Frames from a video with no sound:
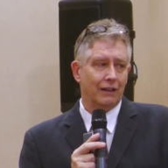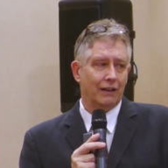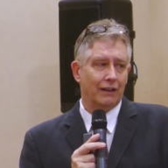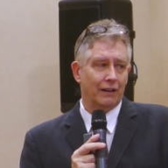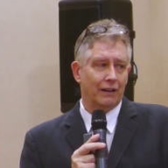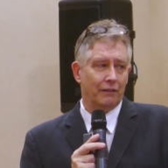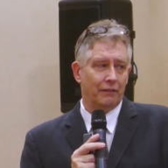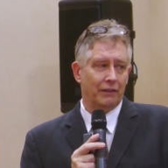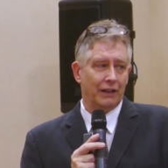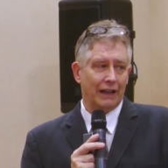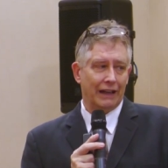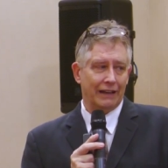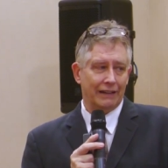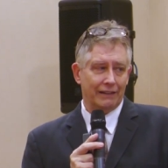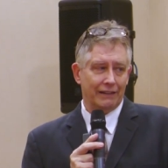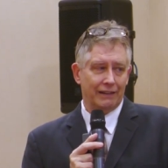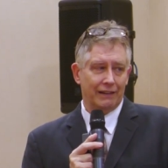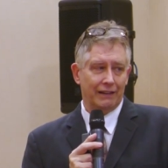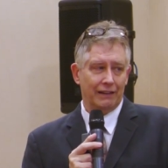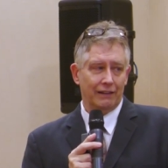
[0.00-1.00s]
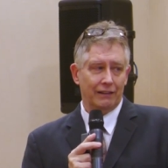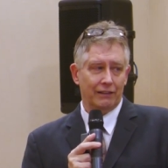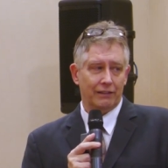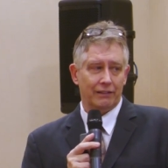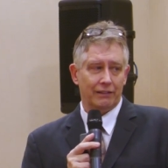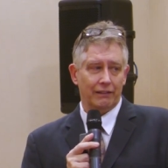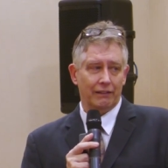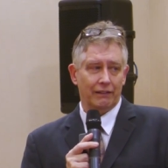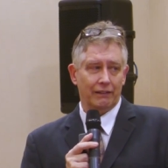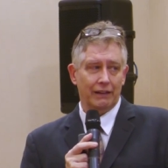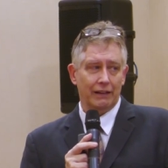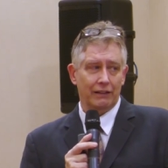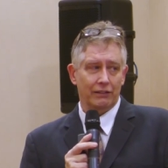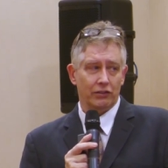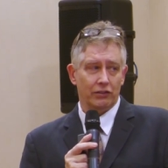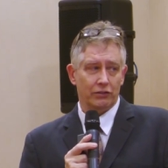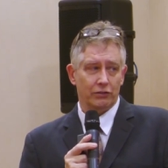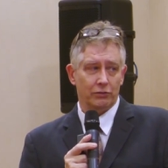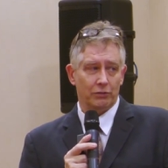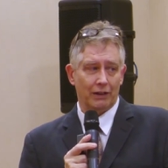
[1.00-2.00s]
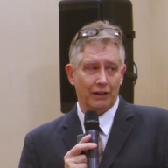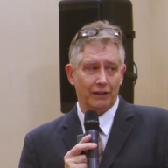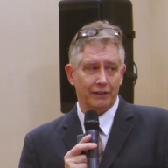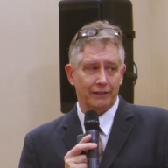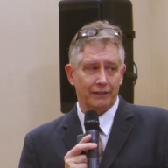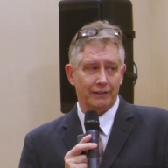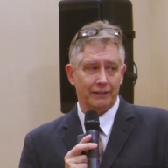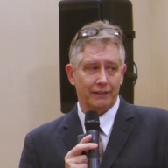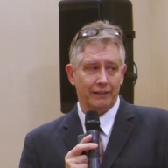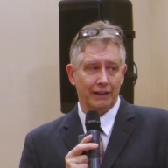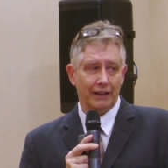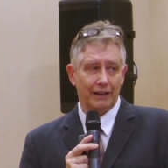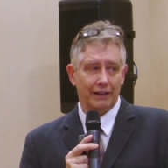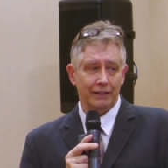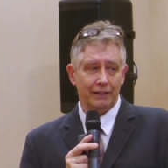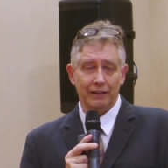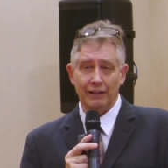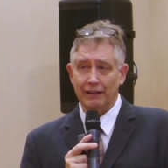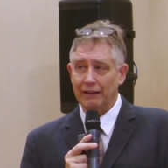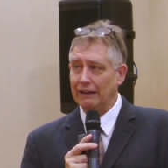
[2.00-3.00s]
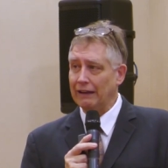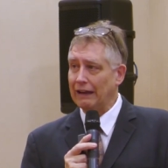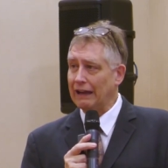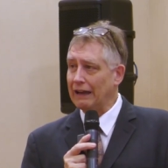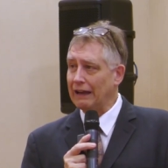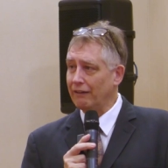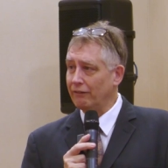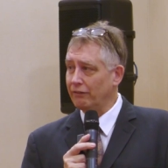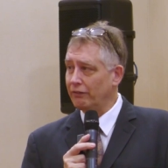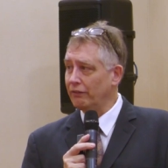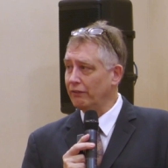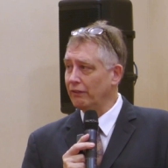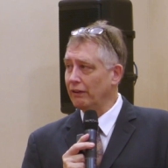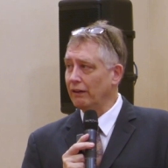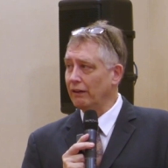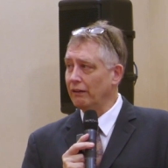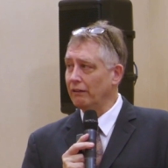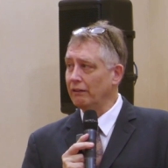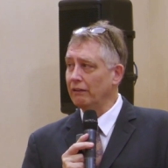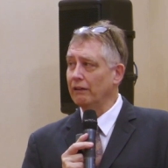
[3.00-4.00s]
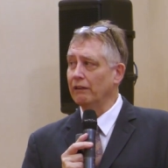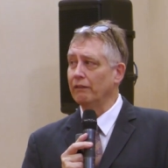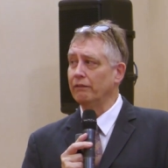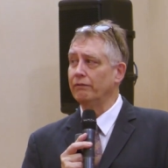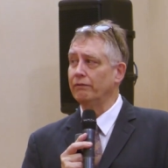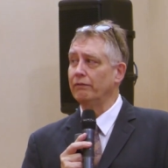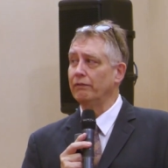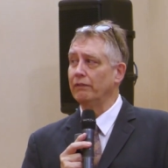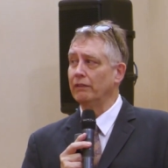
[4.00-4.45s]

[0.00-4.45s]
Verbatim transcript: Um, and these, these are drugs that have uh, a